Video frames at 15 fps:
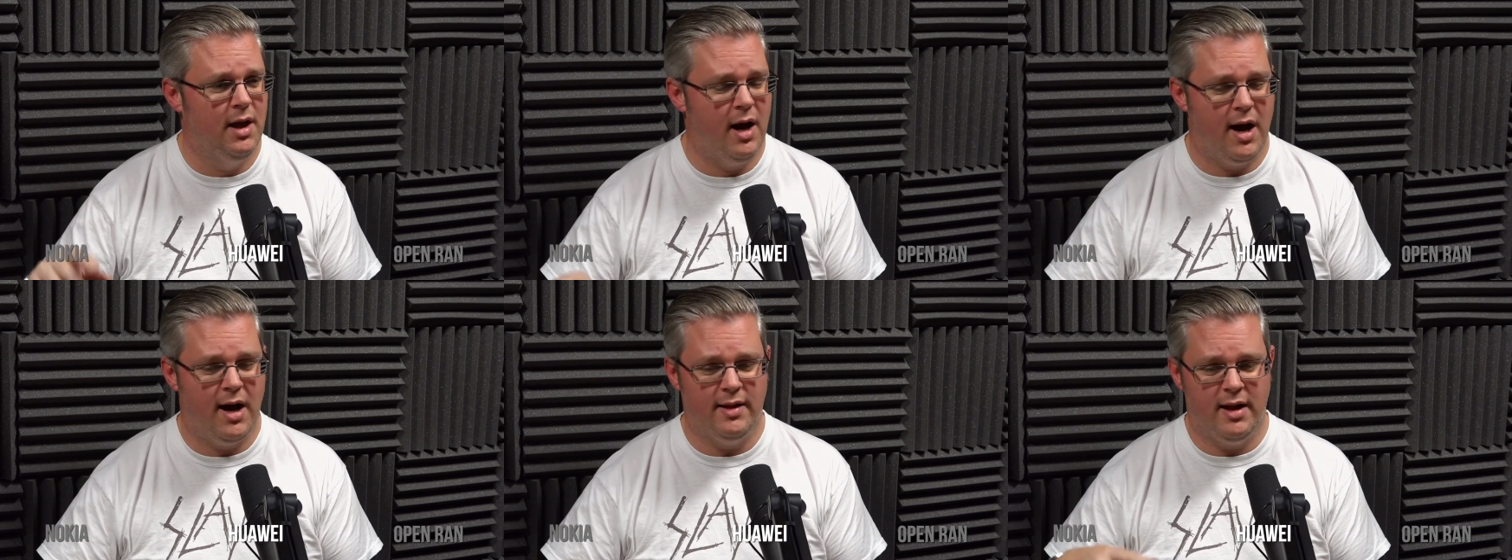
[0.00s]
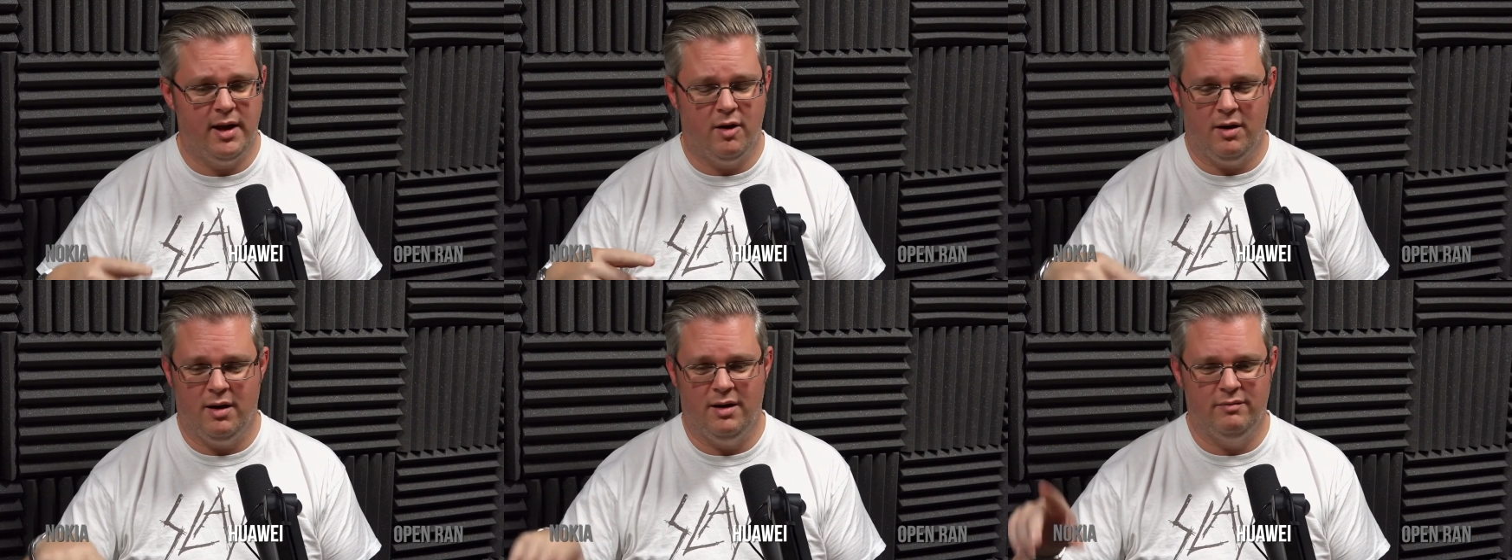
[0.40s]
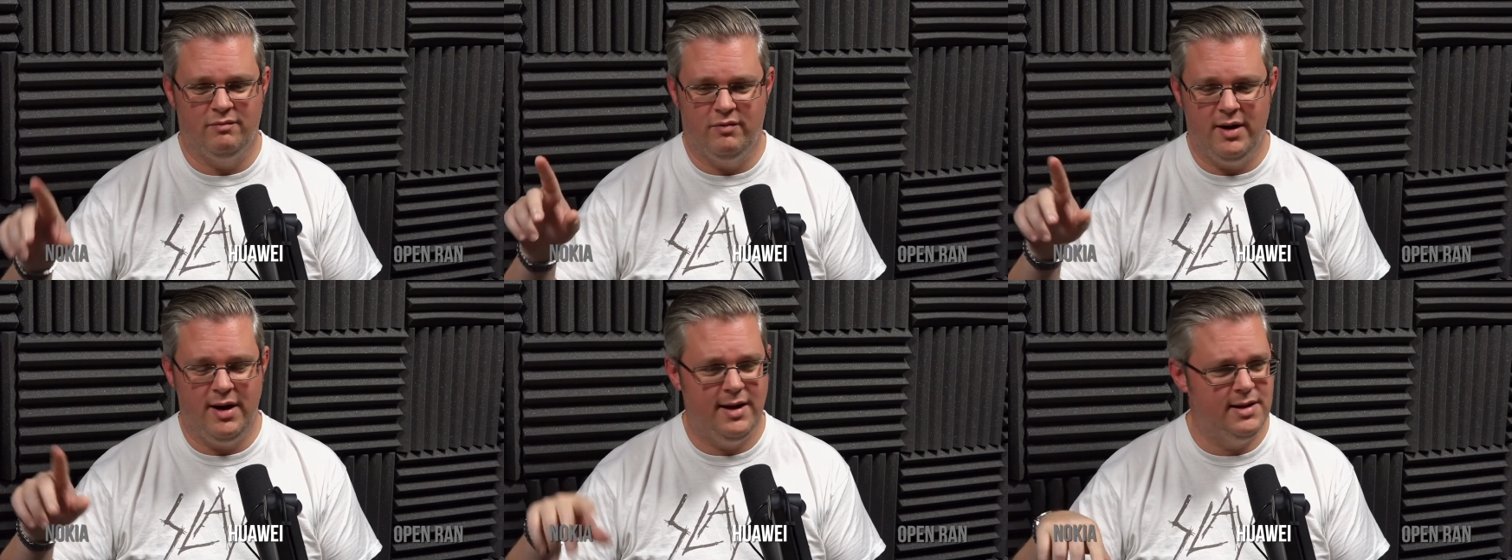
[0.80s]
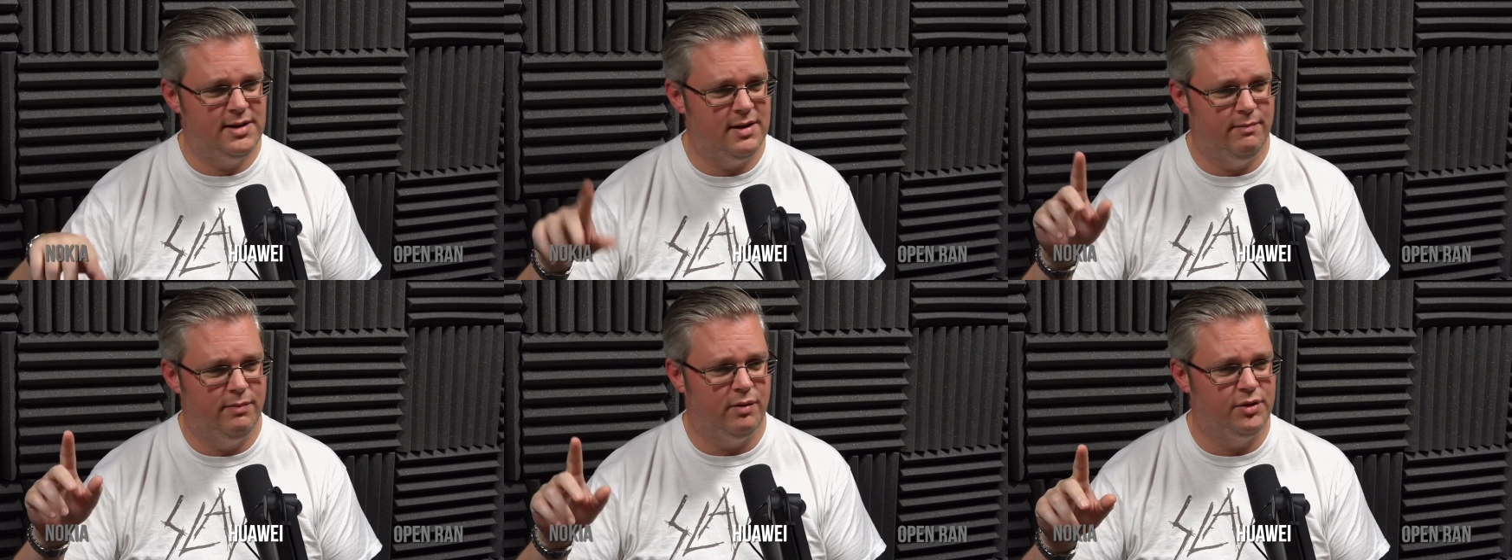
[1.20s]
and they got a really
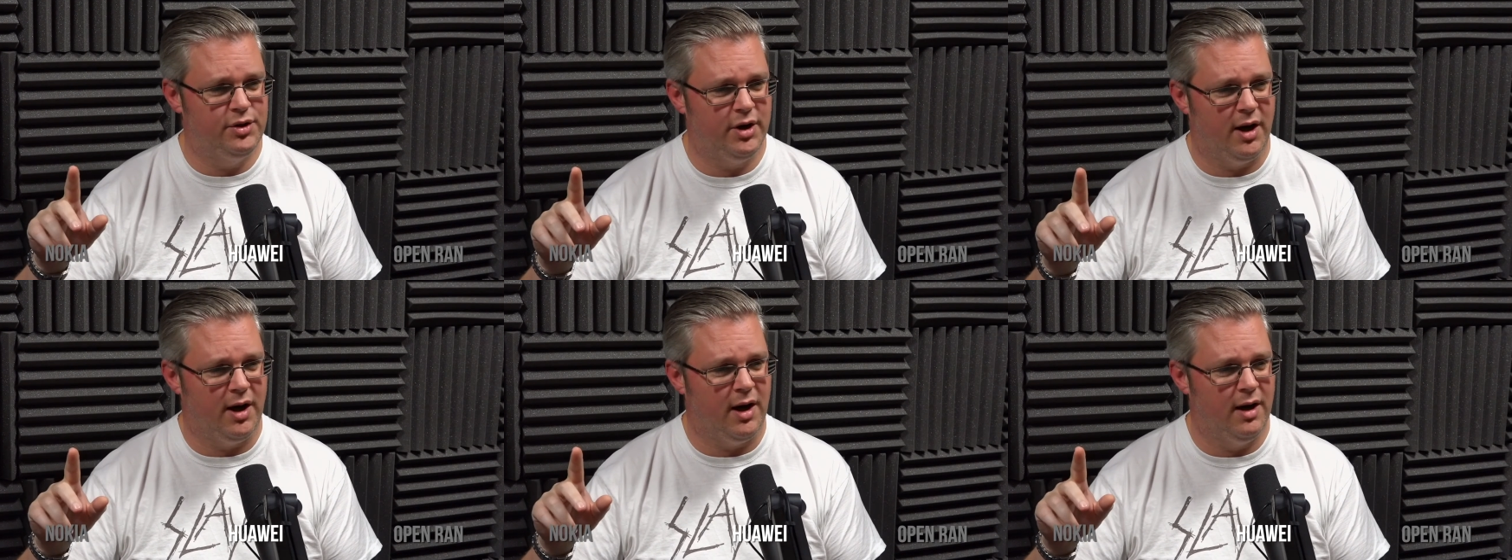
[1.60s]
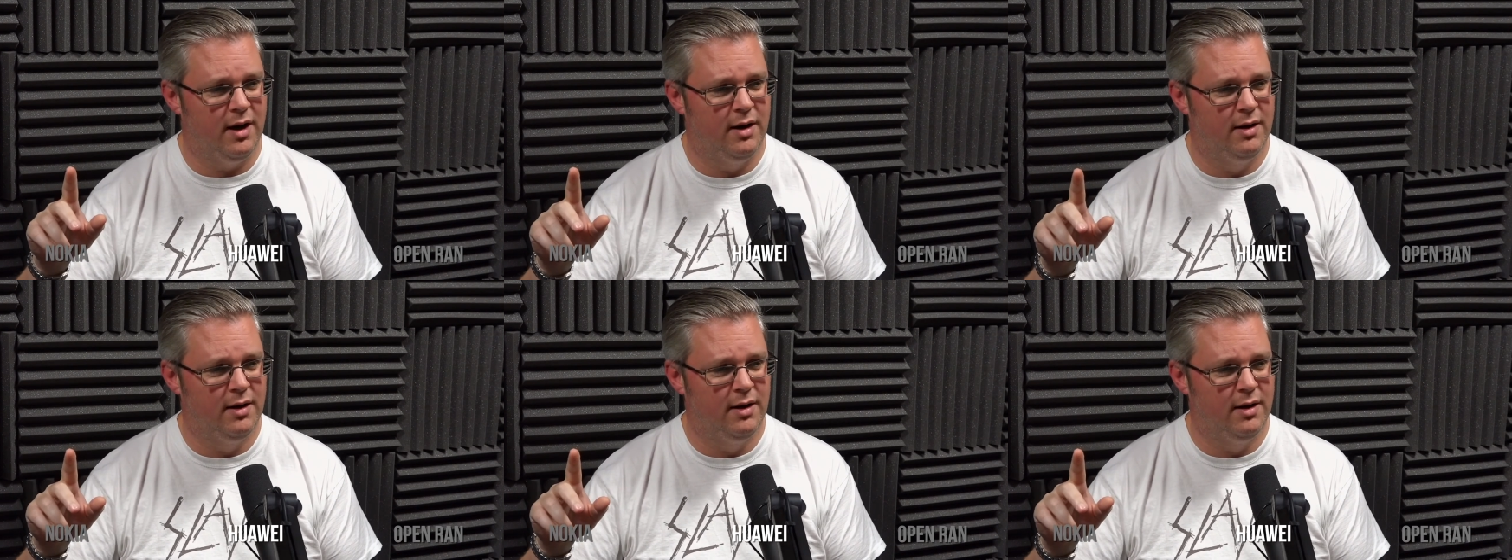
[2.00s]
simple chart